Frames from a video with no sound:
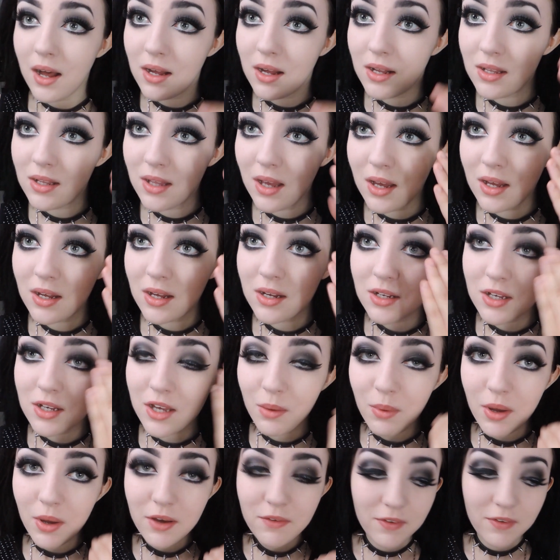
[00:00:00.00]
I'll
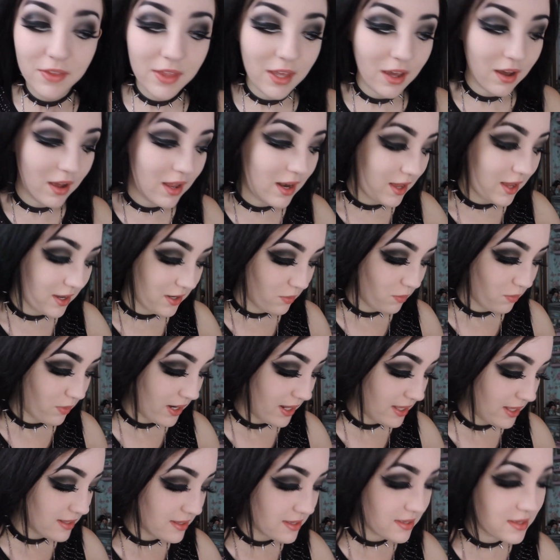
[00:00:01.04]
go over the eyeliner when
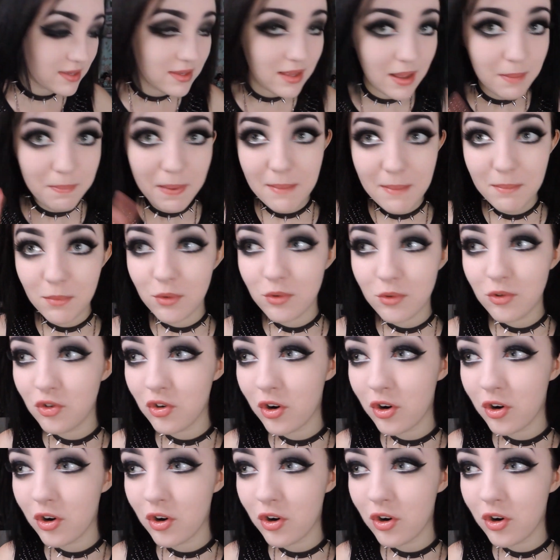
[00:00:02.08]
it's a bit more